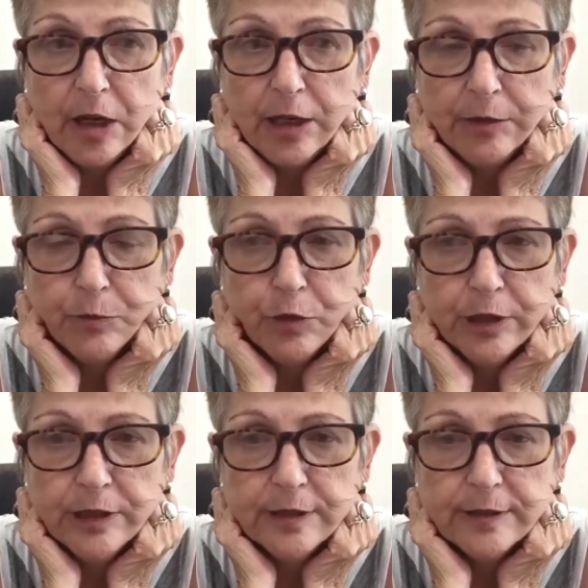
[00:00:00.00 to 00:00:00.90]
I
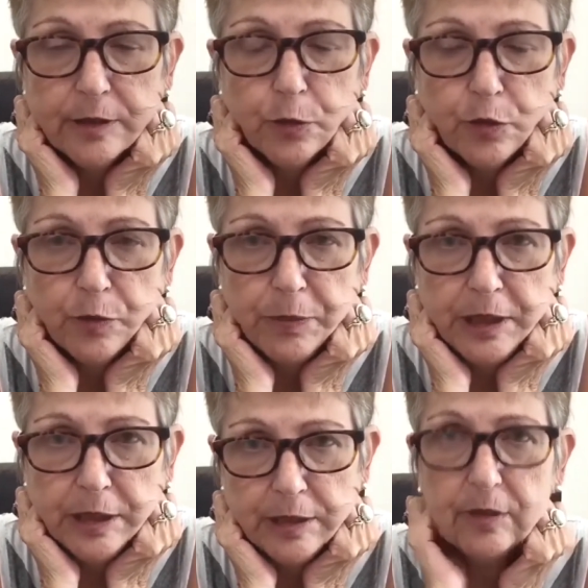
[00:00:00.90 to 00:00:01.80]
wanted to see an
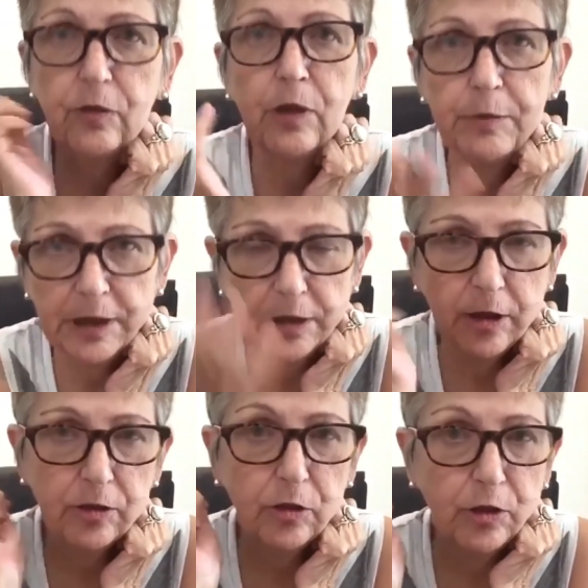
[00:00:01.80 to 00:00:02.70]
orthopedic, and so I met
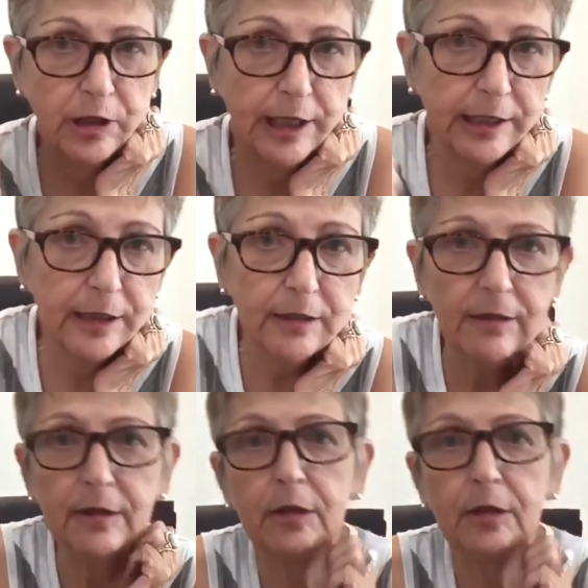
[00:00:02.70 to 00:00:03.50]
Dr. Hernandez,